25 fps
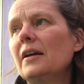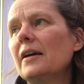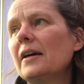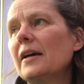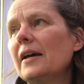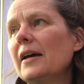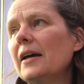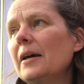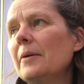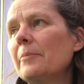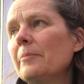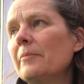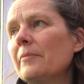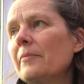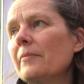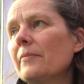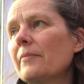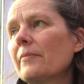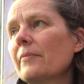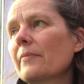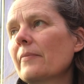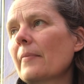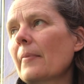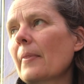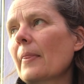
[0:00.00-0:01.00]
I
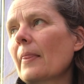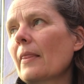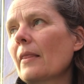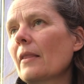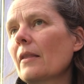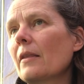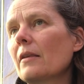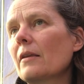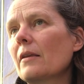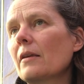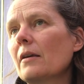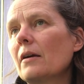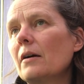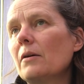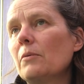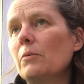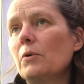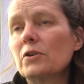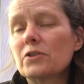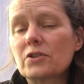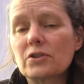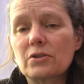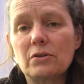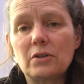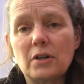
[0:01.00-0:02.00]

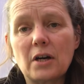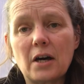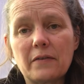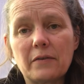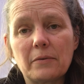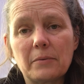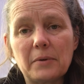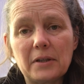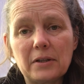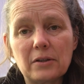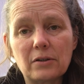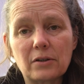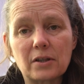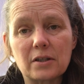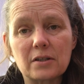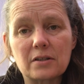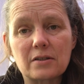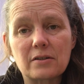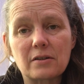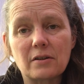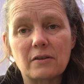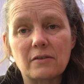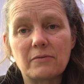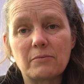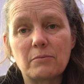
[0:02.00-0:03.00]
was going to have a wee look at
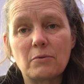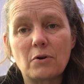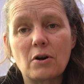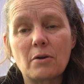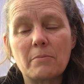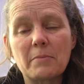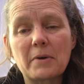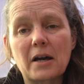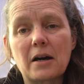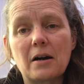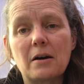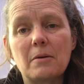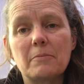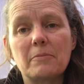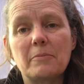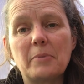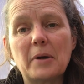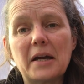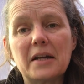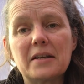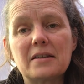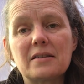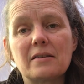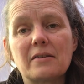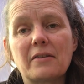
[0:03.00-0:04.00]
sort of warming up
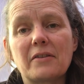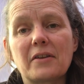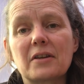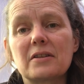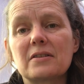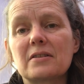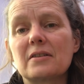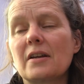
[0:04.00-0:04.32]
beds and things,